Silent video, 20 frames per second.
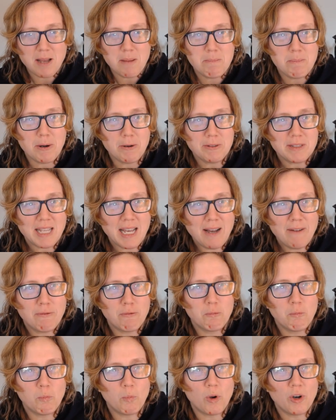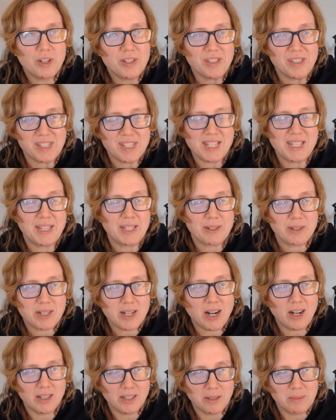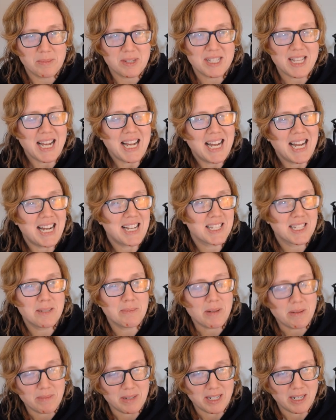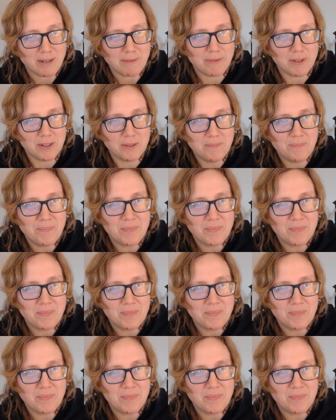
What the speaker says: both have ones in their columns. That has to be meaningful.